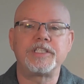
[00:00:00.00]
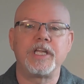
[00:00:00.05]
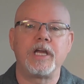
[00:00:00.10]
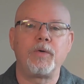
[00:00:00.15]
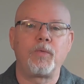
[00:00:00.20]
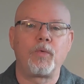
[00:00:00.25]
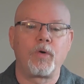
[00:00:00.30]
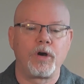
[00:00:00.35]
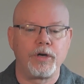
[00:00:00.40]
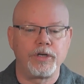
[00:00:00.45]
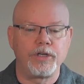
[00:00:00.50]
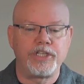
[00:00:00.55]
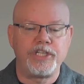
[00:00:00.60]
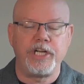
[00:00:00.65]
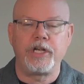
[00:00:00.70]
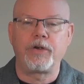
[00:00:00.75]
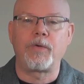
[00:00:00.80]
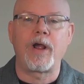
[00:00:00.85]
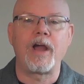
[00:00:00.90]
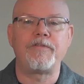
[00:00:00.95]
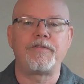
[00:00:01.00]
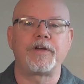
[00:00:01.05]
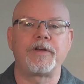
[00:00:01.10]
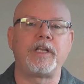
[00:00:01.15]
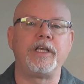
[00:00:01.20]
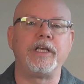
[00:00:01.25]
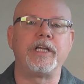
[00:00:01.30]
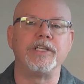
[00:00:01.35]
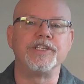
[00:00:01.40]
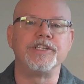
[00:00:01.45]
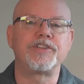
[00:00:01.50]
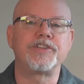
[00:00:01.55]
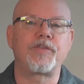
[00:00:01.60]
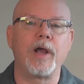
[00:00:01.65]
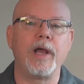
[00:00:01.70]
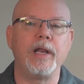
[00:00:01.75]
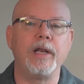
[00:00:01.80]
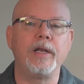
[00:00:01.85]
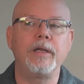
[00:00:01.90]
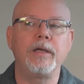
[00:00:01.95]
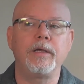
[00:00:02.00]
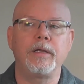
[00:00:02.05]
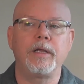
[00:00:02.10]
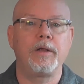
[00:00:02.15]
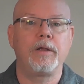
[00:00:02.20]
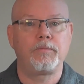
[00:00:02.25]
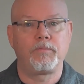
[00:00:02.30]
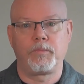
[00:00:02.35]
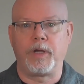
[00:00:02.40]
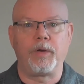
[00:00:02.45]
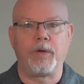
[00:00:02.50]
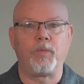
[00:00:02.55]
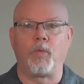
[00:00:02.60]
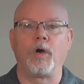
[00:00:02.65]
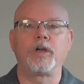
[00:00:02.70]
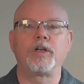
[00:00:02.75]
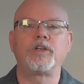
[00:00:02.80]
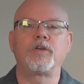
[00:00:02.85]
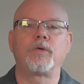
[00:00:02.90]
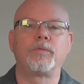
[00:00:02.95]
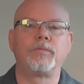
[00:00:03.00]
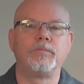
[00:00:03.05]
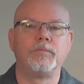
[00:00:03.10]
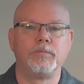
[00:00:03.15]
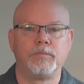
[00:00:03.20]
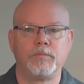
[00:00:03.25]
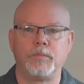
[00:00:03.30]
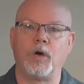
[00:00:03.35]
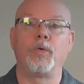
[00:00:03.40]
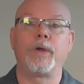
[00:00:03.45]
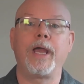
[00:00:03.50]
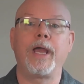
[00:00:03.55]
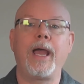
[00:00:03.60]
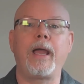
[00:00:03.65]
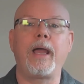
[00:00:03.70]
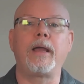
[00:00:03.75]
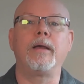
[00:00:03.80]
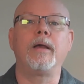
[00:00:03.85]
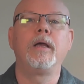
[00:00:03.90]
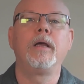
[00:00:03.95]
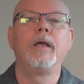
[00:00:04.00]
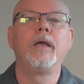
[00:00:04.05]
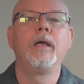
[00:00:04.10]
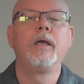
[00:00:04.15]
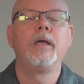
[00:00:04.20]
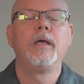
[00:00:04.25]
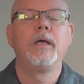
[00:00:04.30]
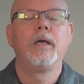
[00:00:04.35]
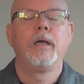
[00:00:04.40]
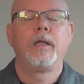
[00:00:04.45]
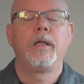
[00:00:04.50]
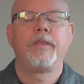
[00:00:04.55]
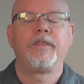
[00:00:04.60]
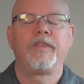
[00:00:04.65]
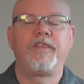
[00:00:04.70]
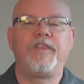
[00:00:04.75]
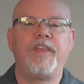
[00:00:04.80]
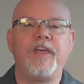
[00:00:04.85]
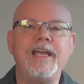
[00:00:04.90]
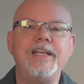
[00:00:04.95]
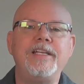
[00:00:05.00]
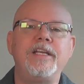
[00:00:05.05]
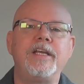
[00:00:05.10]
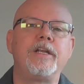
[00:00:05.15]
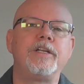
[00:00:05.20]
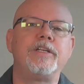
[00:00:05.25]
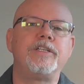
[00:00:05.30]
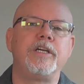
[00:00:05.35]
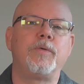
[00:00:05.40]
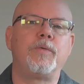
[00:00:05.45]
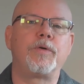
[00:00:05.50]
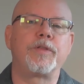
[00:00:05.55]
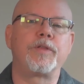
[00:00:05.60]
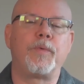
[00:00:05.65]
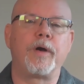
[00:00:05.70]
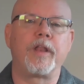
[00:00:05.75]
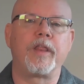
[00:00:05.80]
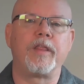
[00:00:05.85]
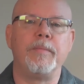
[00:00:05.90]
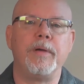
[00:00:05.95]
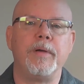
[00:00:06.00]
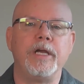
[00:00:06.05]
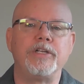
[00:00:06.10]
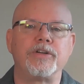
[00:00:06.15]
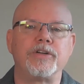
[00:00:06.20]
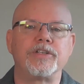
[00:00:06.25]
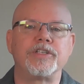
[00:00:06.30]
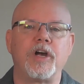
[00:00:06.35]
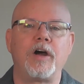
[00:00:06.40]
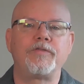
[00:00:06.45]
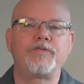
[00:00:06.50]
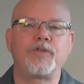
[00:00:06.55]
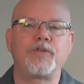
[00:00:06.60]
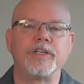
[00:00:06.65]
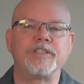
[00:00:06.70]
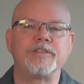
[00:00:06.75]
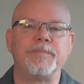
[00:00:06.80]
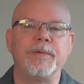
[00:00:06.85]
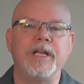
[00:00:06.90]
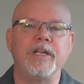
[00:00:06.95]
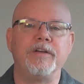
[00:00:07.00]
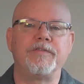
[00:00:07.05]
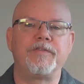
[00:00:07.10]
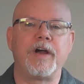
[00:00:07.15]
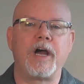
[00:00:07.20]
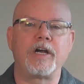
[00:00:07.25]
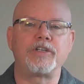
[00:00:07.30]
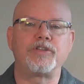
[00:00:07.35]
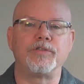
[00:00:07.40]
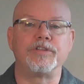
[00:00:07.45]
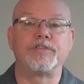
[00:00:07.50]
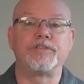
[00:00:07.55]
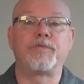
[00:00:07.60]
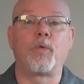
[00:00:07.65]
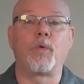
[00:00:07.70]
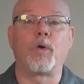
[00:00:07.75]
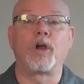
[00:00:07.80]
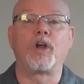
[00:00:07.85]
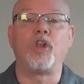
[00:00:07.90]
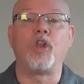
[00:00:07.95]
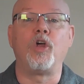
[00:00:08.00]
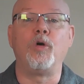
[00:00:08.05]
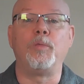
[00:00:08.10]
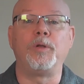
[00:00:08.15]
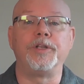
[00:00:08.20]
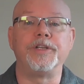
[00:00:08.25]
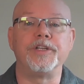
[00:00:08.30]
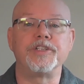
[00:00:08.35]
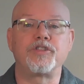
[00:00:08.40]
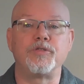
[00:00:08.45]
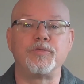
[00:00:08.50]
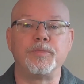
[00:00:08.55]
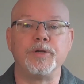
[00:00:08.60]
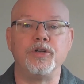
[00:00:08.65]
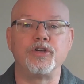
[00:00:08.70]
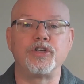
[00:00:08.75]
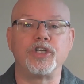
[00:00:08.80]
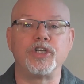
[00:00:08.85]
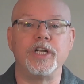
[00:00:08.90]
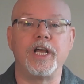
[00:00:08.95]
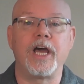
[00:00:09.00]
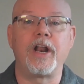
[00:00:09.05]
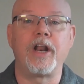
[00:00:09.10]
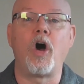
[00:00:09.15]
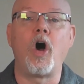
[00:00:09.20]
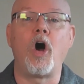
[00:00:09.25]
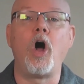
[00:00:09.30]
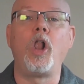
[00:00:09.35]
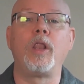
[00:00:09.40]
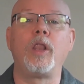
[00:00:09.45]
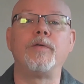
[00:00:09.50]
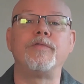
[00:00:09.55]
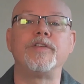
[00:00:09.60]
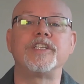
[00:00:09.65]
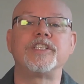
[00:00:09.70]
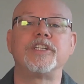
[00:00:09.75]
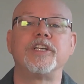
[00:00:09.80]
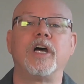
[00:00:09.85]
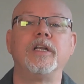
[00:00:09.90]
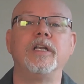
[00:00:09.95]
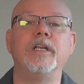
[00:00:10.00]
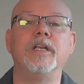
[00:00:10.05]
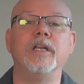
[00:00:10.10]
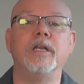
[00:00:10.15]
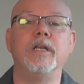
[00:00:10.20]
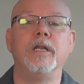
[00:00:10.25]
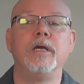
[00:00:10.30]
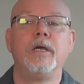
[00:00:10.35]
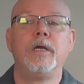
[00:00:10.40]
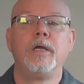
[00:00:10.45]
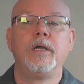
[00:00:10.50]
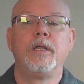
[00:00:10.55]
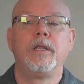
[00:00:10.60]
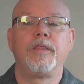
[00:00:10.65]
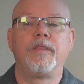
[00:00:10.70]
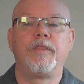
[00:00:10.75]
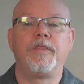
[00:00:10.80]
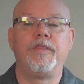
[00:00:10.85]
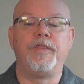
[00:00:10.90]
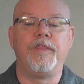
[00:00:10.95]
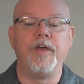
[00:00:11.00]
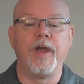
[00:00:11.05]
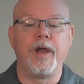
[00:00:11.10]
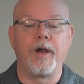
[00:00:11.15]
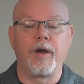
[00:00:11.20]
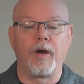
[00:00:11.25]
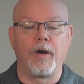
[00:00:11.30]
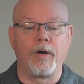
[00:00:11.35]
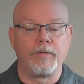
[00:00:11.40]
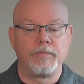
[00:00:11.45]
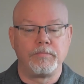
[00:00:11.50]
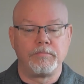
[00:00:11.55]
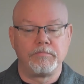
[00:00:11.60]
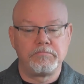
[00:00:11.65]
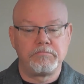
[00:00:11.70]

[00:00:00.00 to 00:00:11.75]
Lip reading: they were geographically constrained, it worked okay. They did a deal with one of the major soft drinks manufacturers for global distribution, and all of a sudden, their